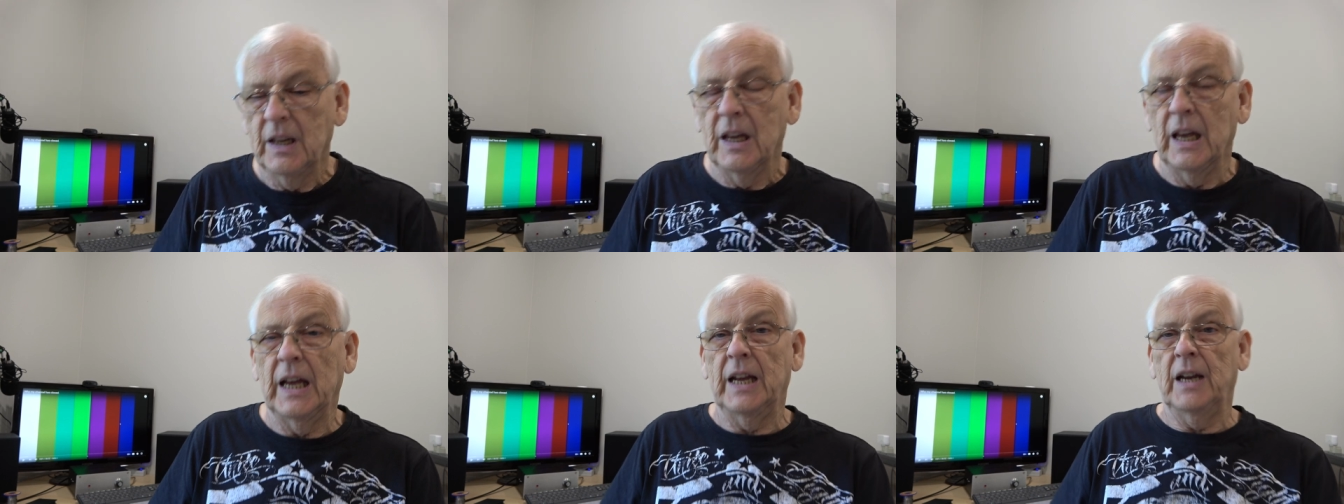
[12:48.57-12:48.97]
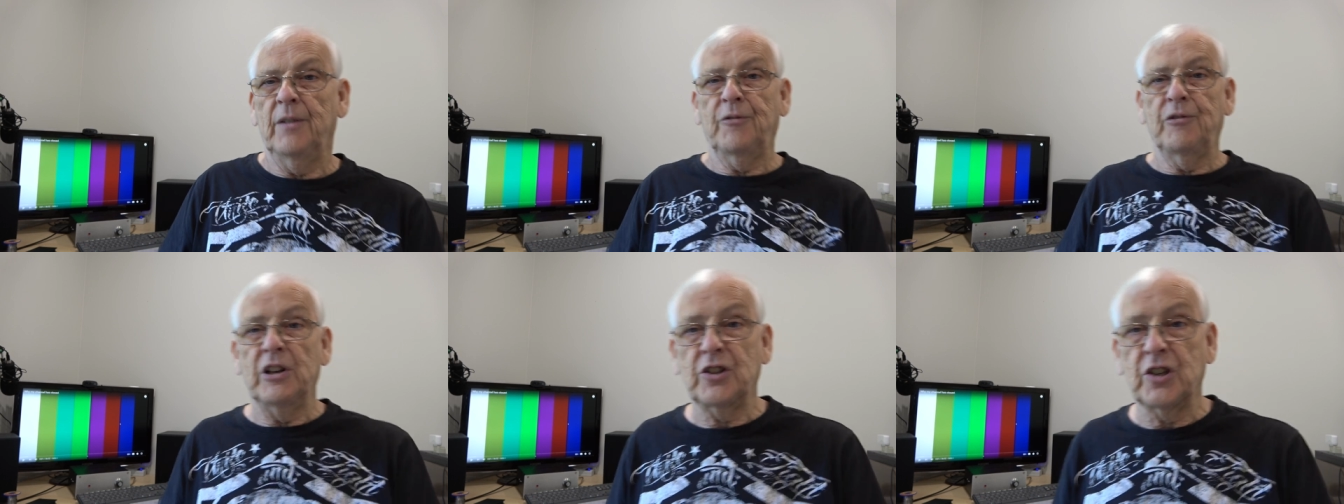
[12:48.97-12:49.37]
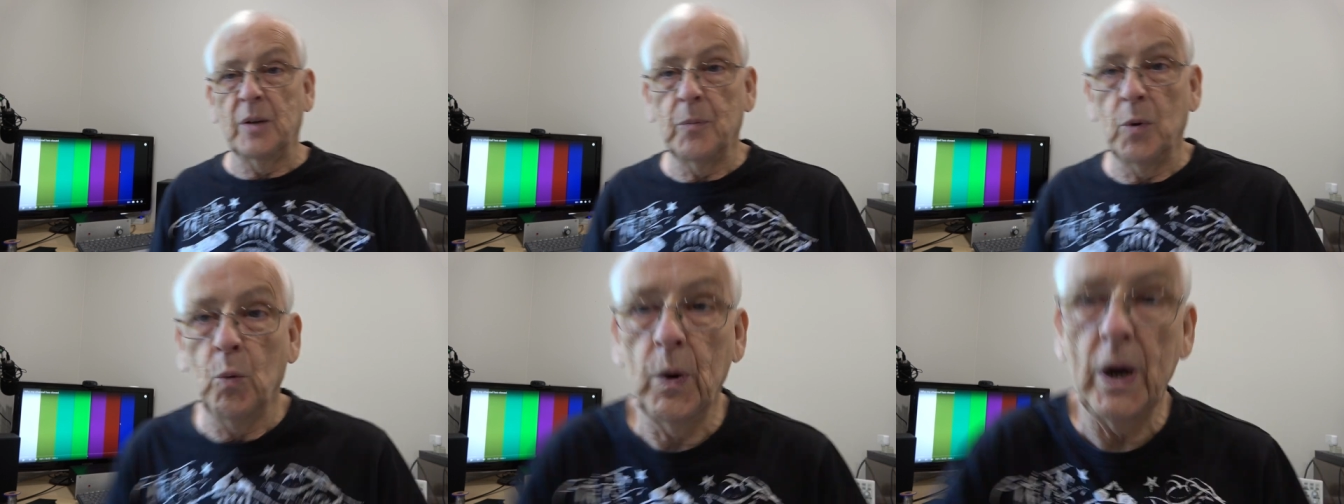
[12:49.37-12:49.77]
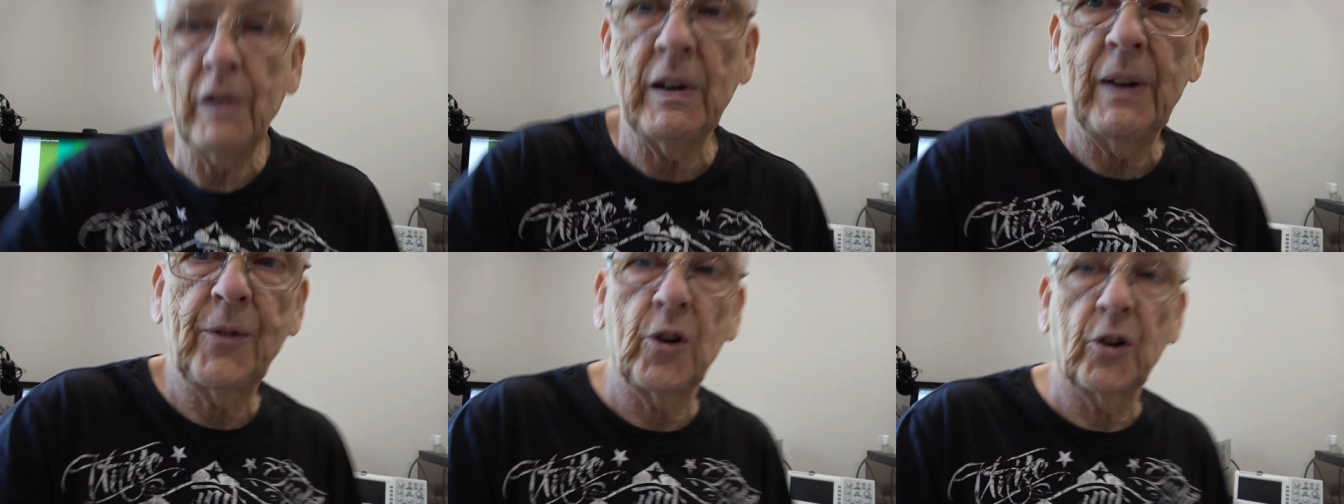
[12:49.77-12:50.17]
Uh, for example, where
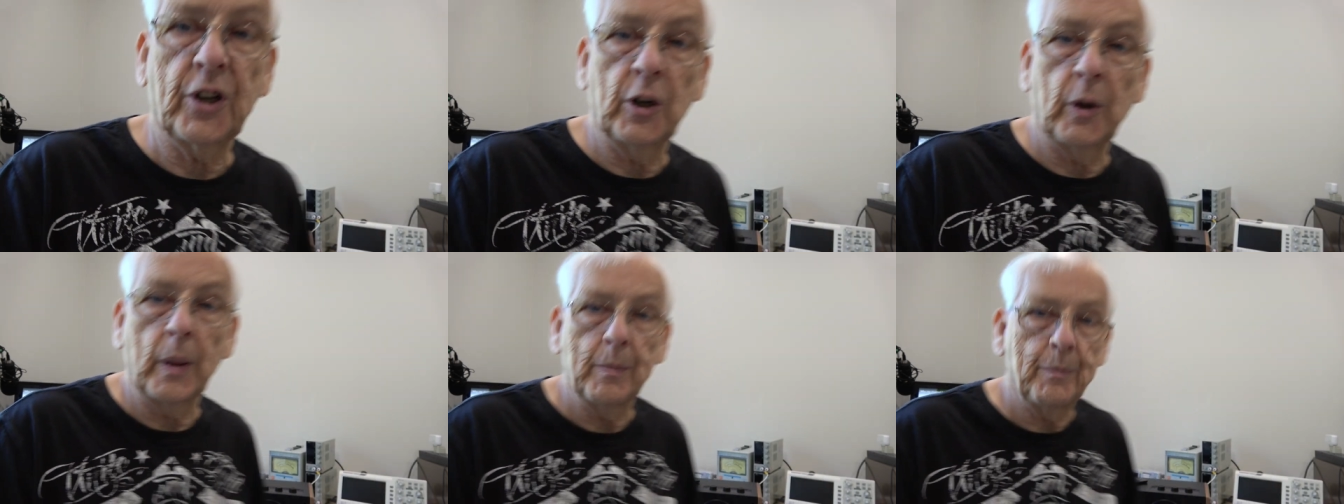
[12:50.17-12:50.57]
I've got it on the